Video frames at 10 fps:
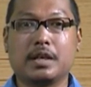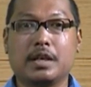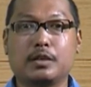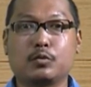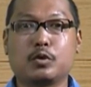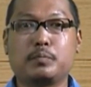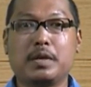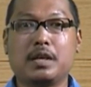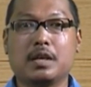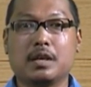It could
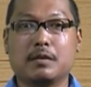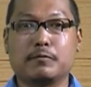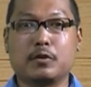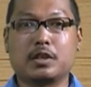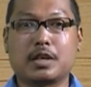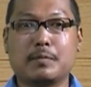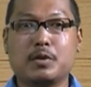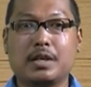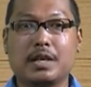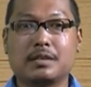be for the
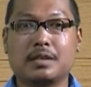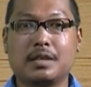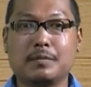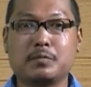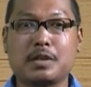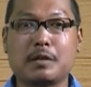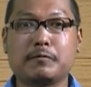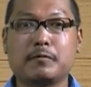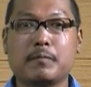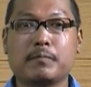communicator
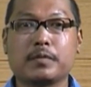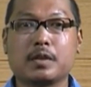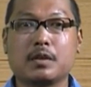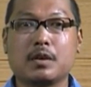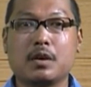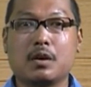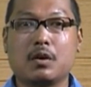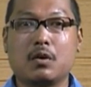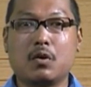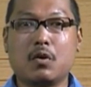himself,
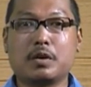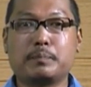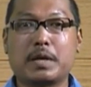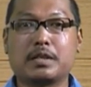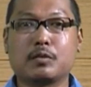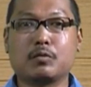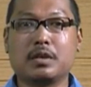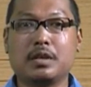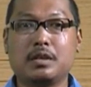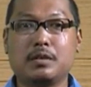or a
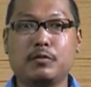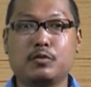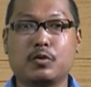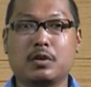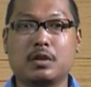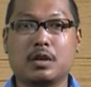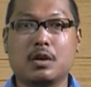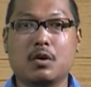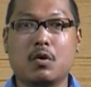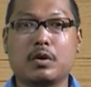particular individual
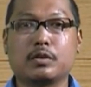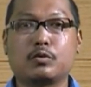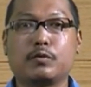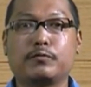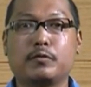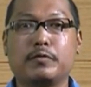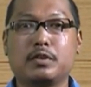or a group of